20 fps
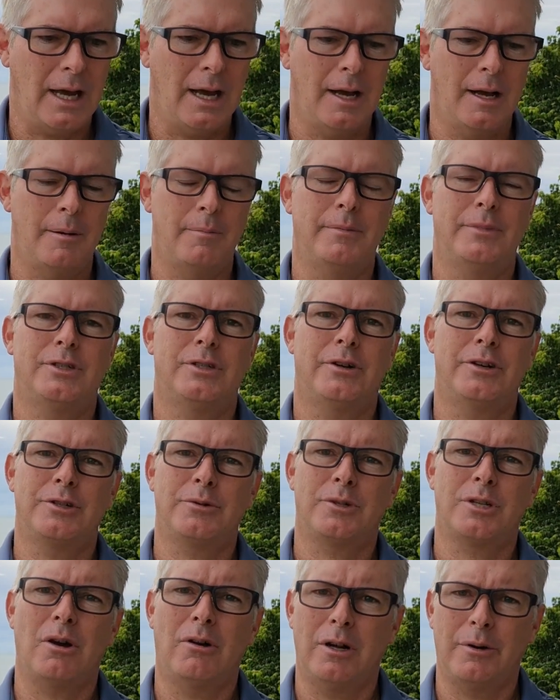So
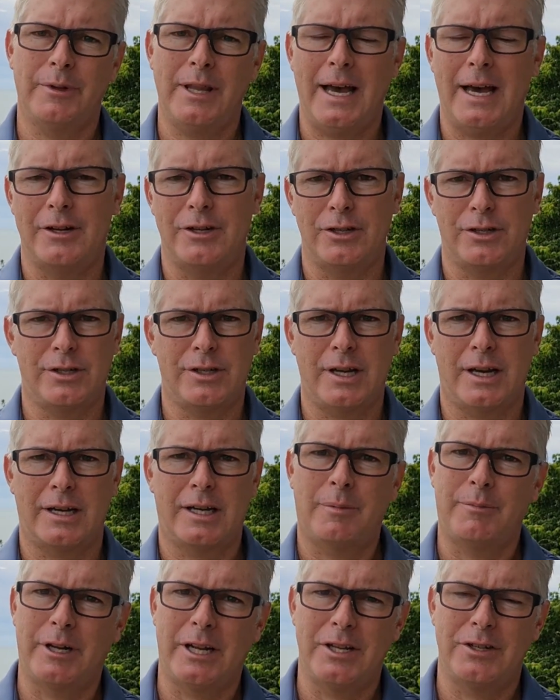here's what's going on with that. Just
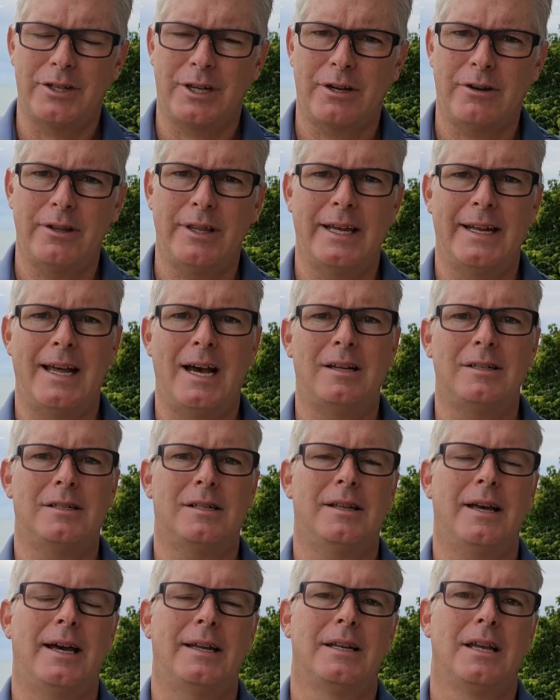a couple of days ago, they
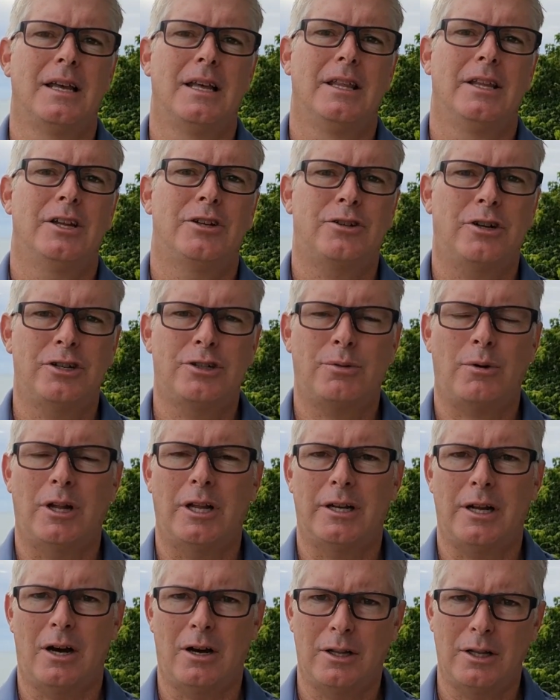announced that the Trust
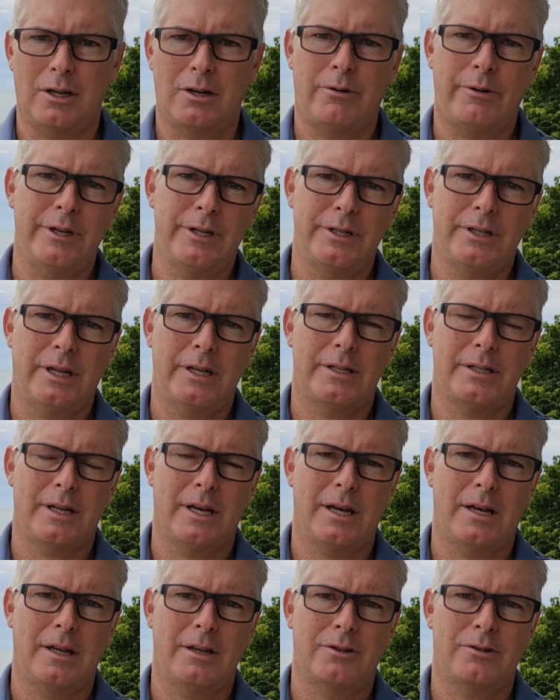wallet, all the coins that
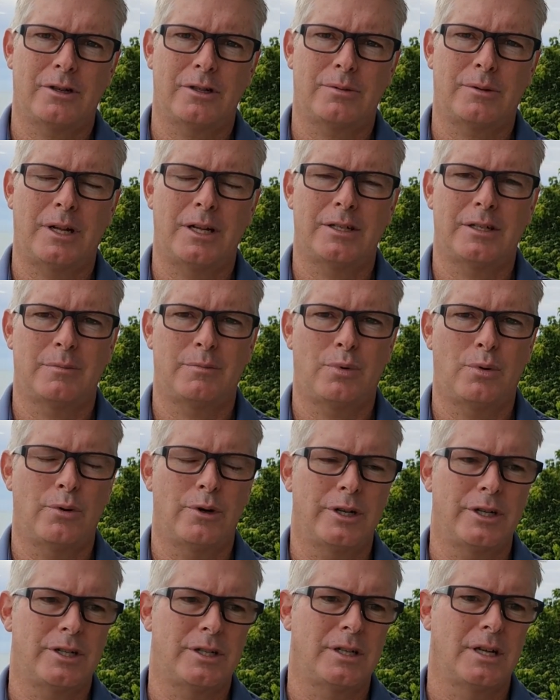Trust wallet
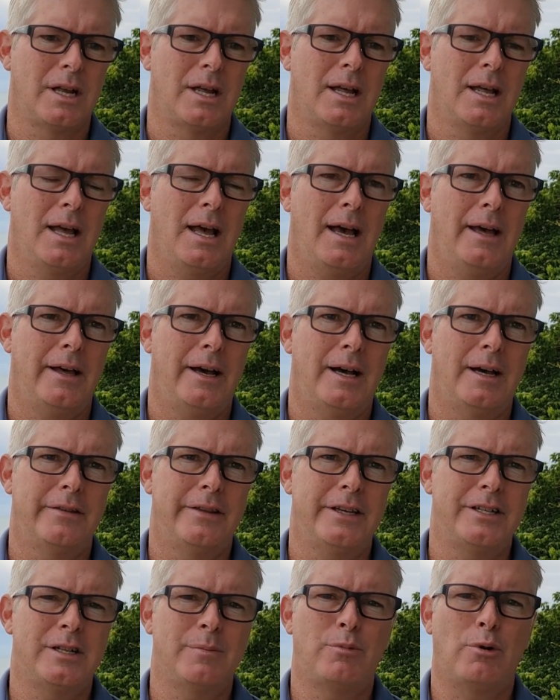supports,
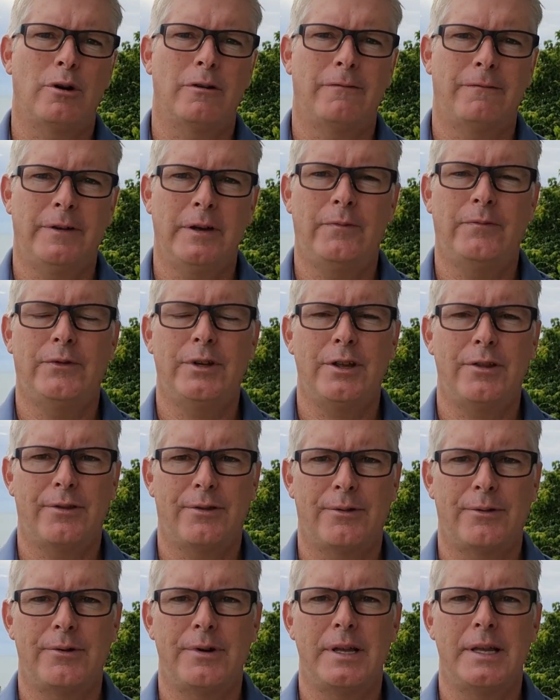they support
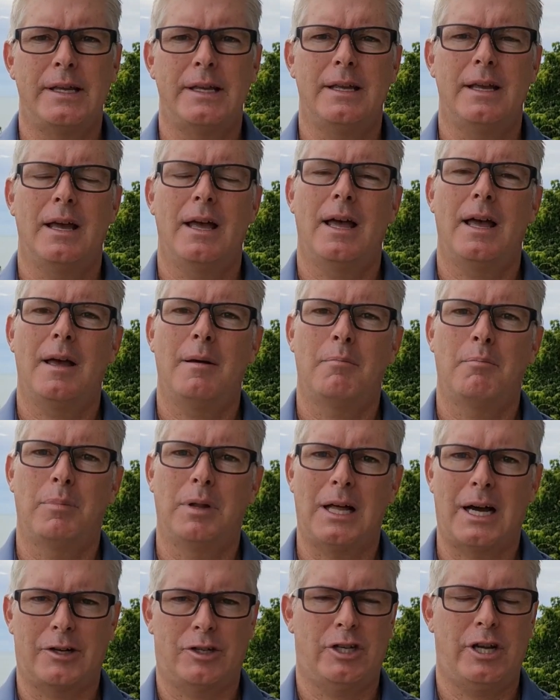53
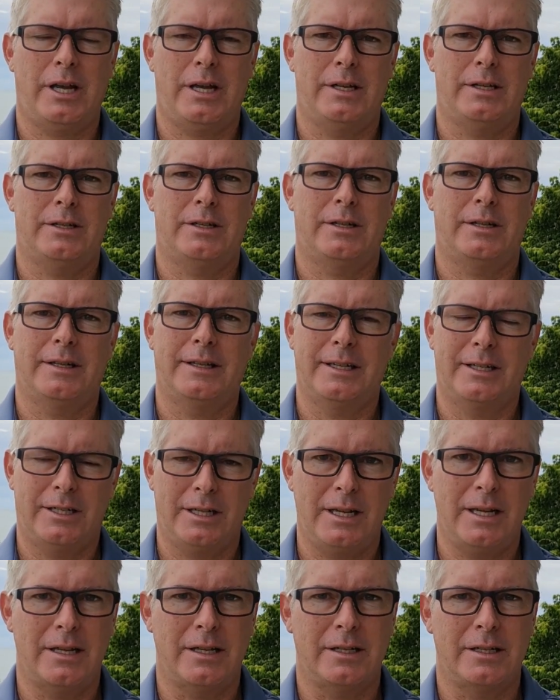blockchains, and
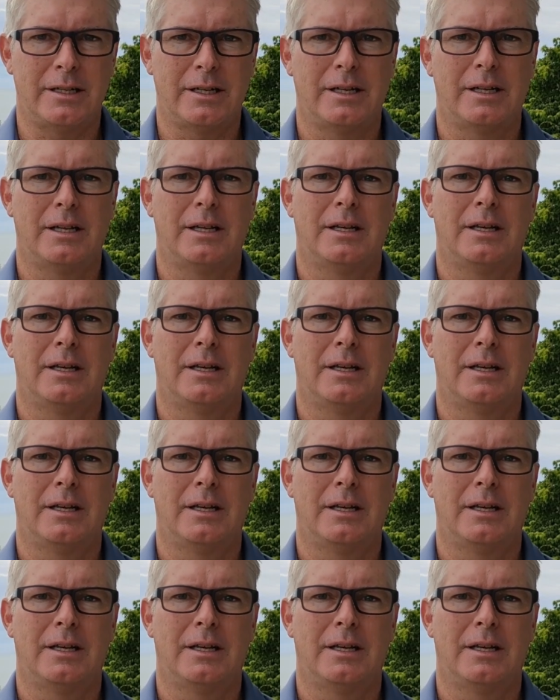this is